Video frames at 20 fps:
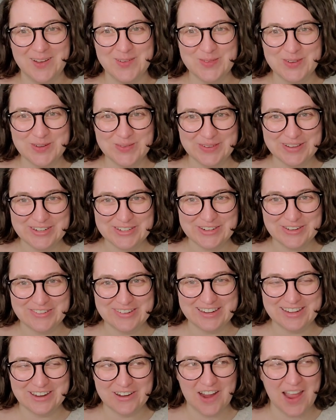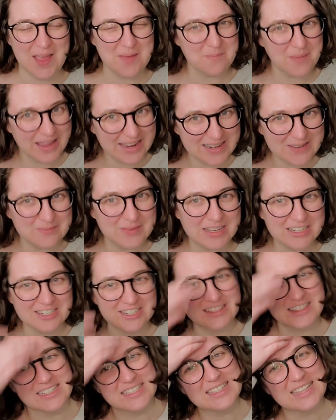I'll put a picture of it here. I might have
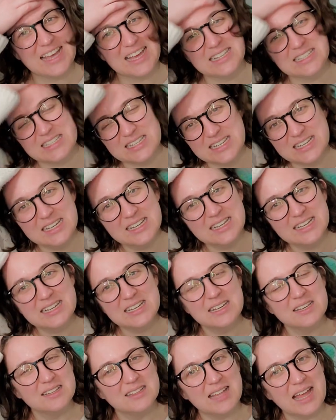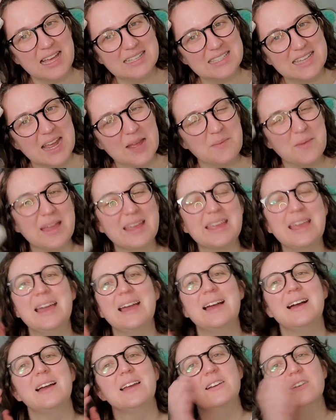mentioned this last last time. I
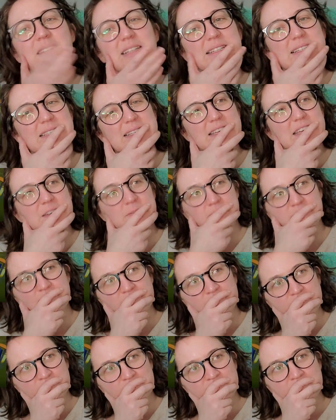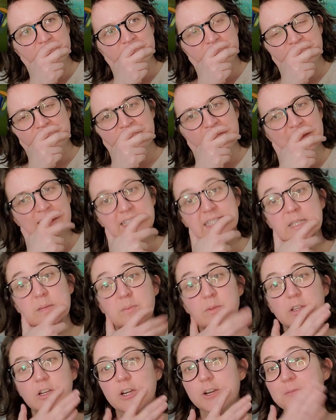can't. I honestly, it's a
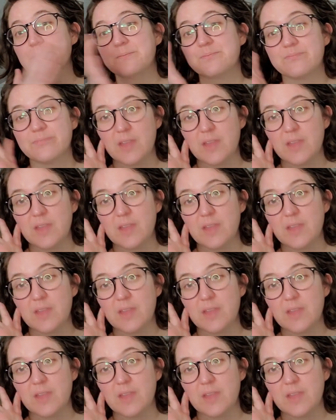blur.